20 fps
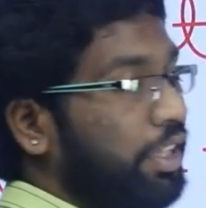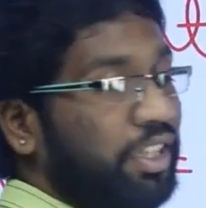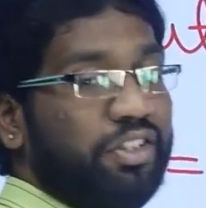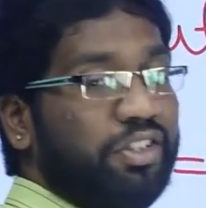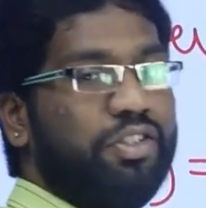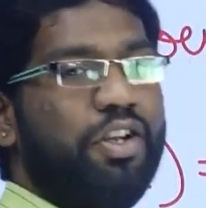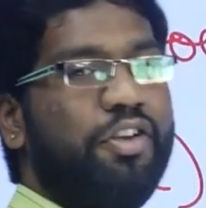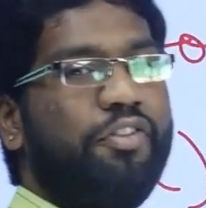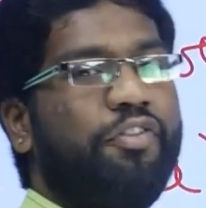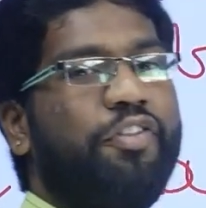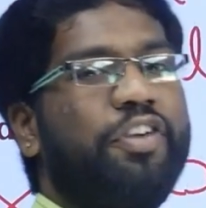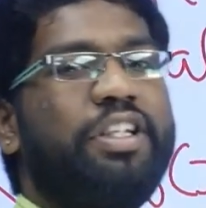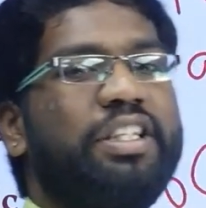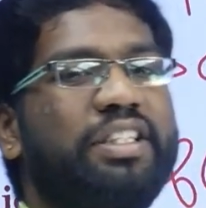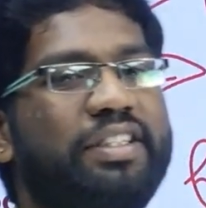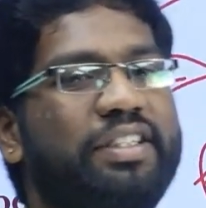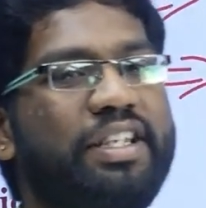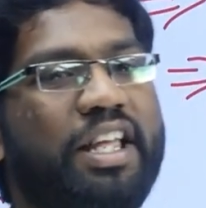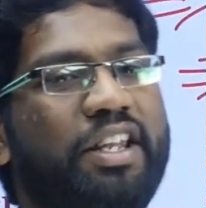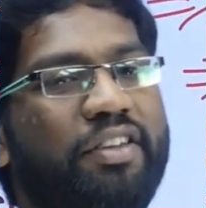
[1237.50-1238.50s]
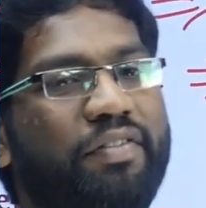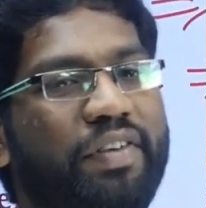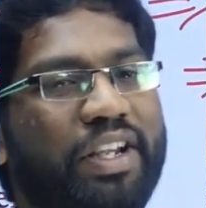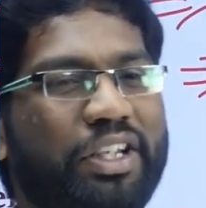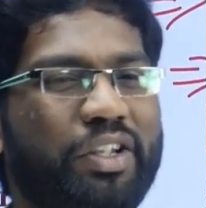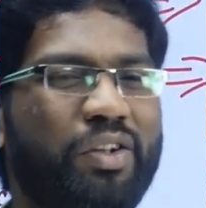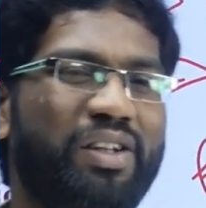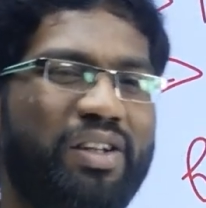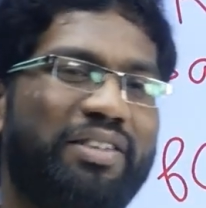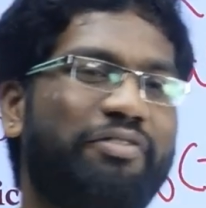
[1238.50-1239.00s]
So if it is
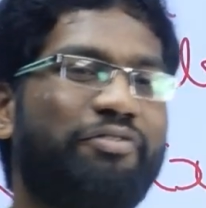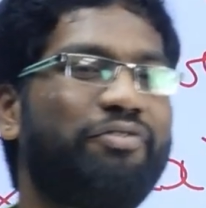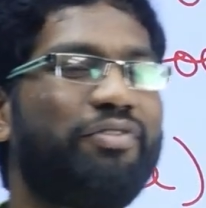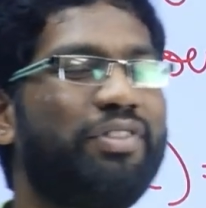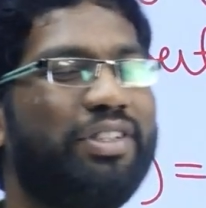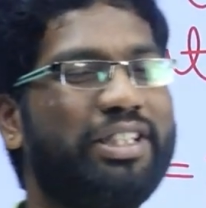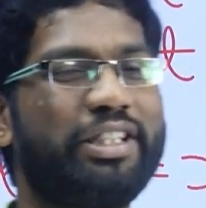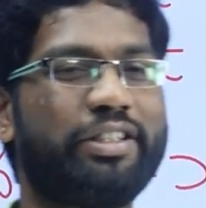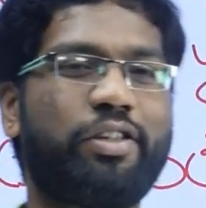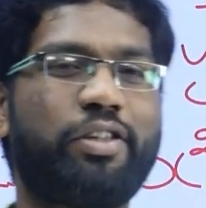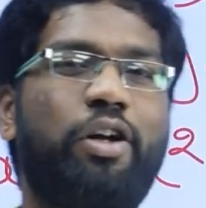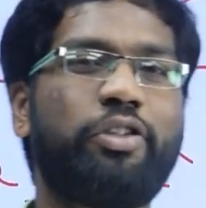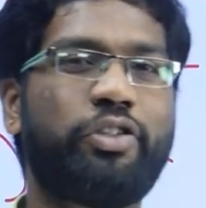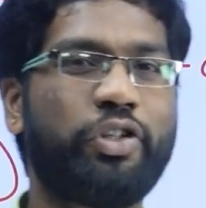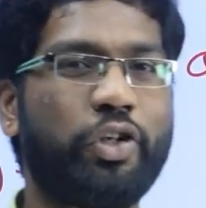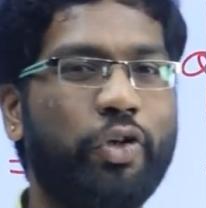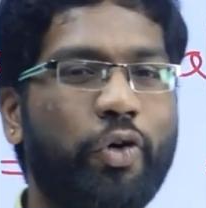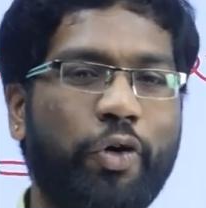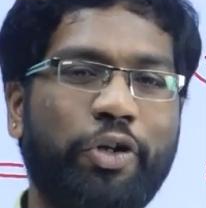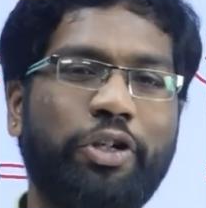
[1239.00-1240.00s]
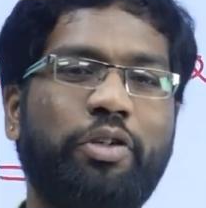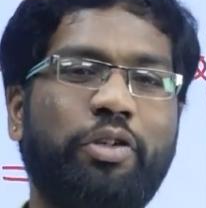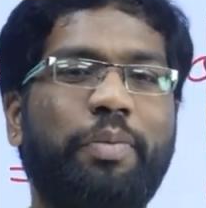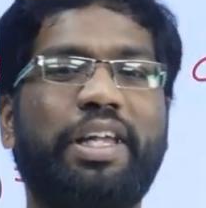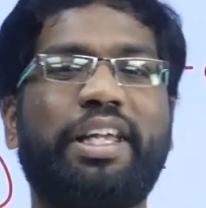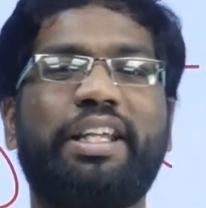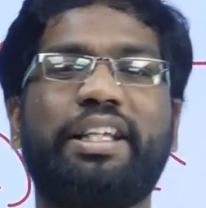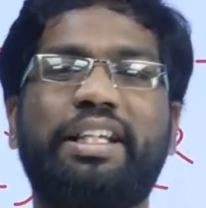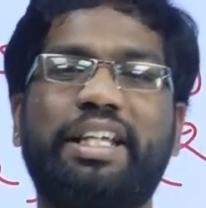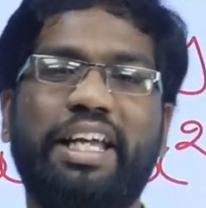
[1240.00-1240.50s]
derivative, it is also going to be
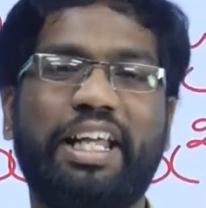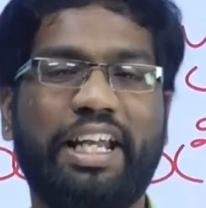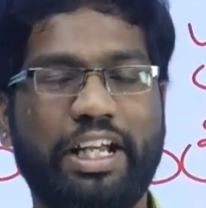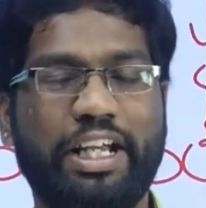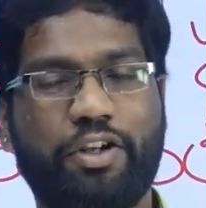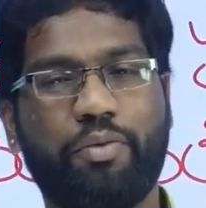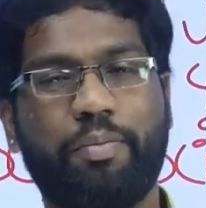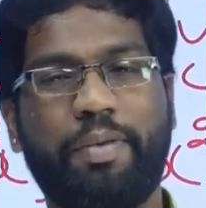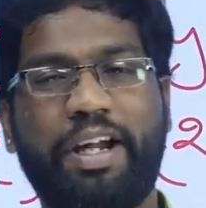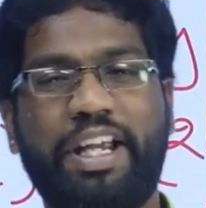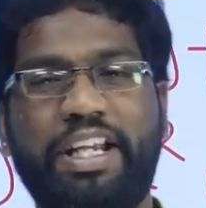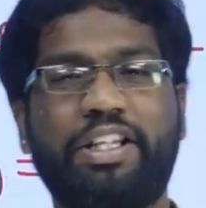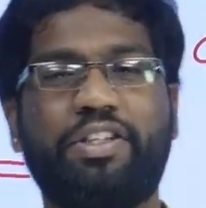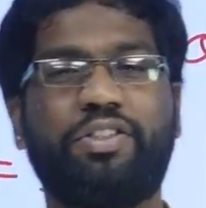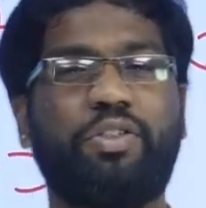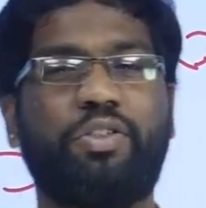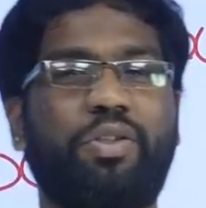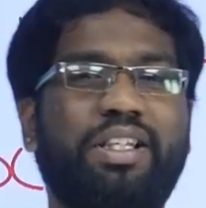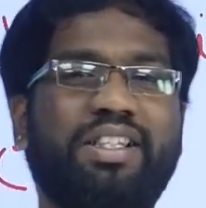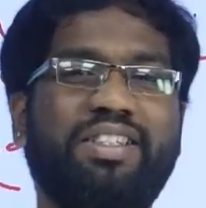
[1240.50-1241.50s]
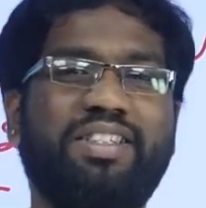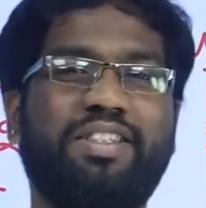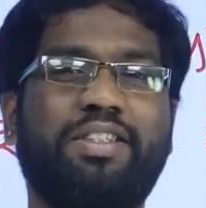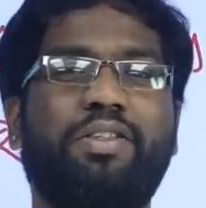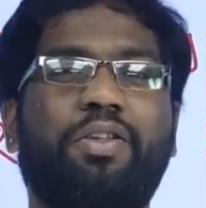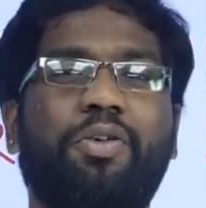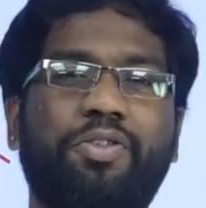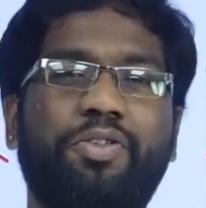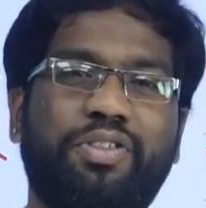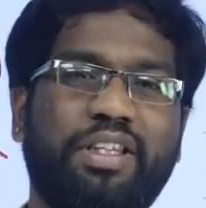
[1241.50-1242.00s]
integrative, my dear students.
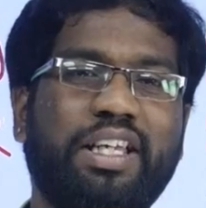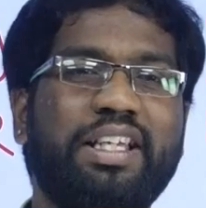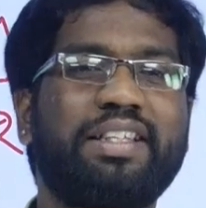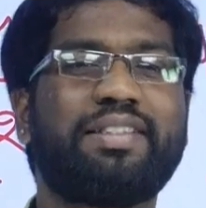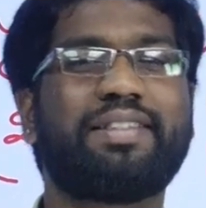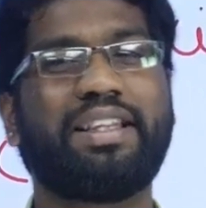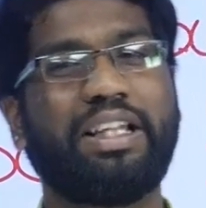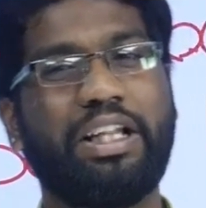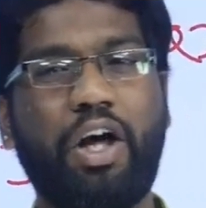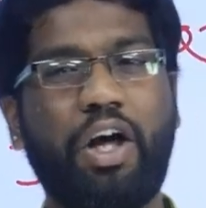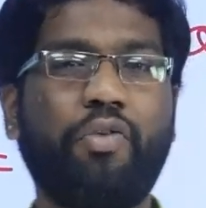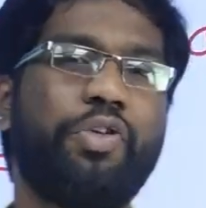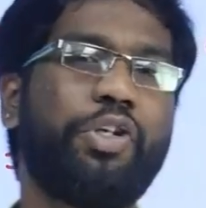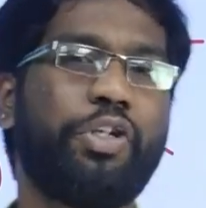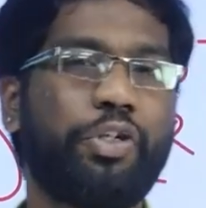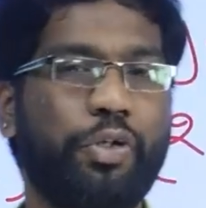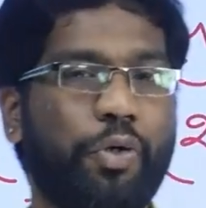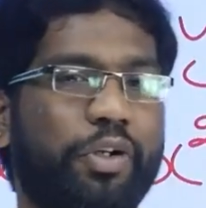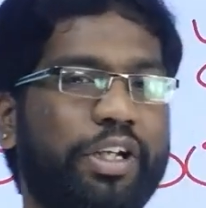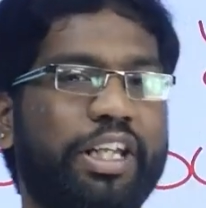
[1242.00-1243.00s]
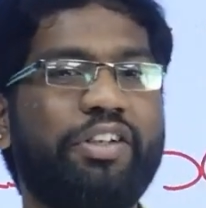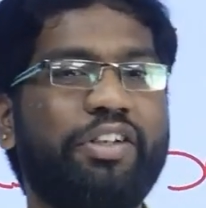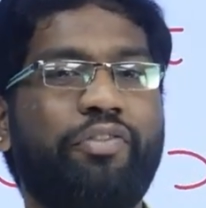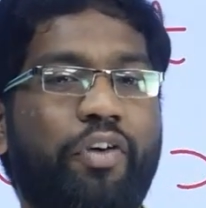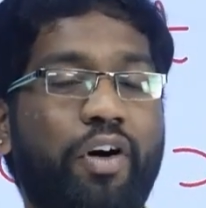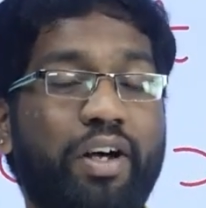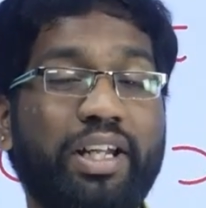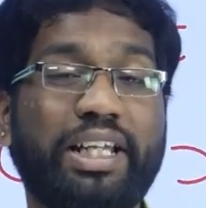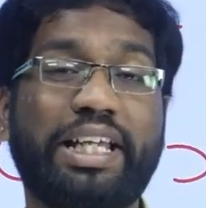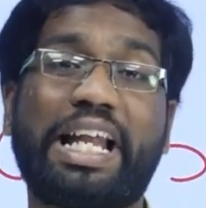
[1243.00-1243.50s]
Those things now you no need
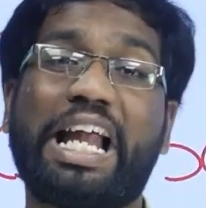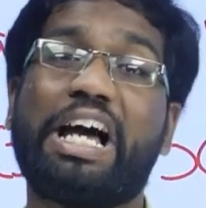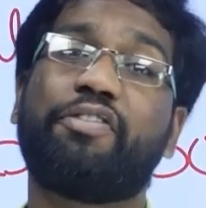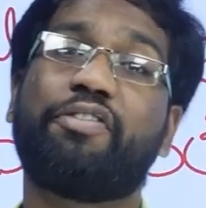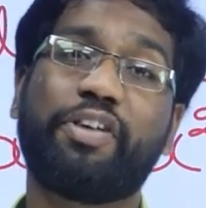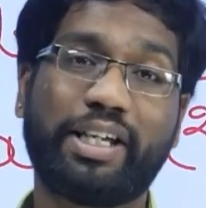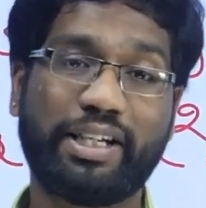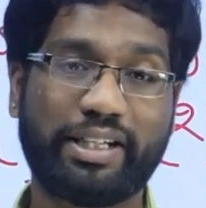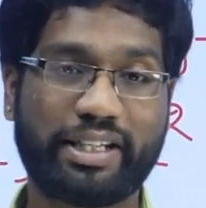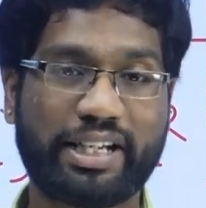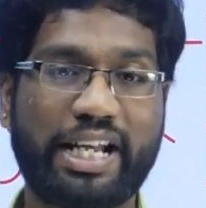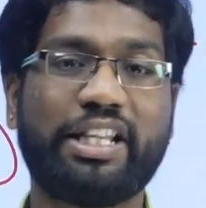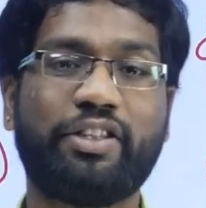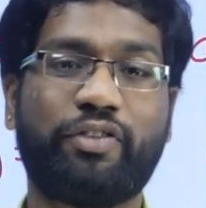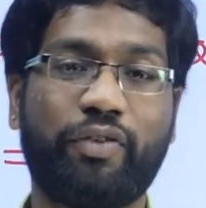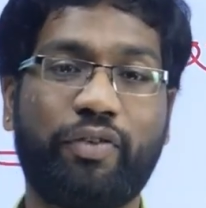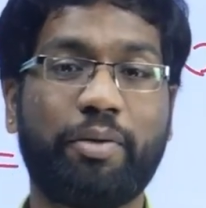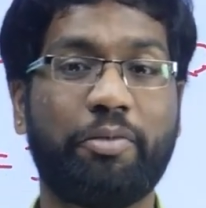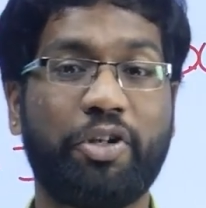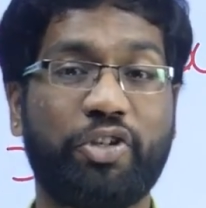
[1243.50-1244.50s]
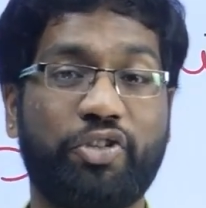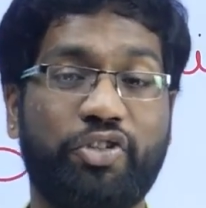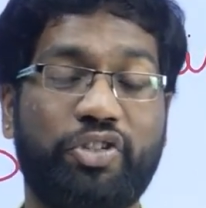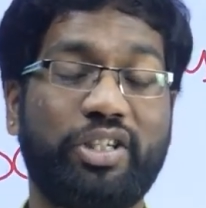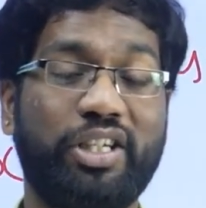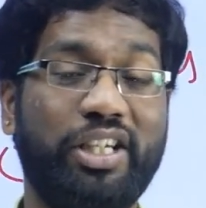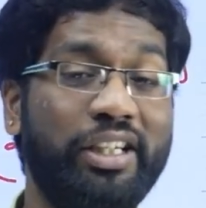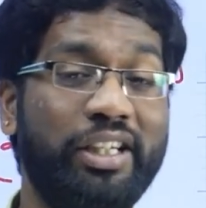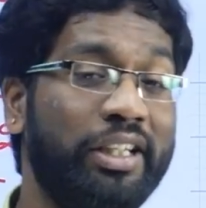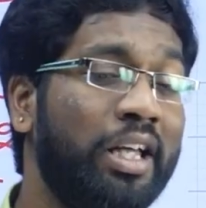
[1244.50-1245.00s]
for graphical
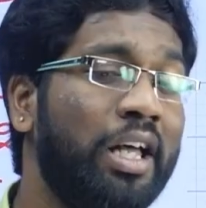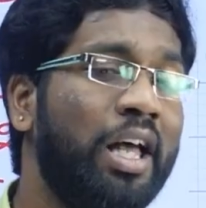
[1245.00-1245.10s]
transformation.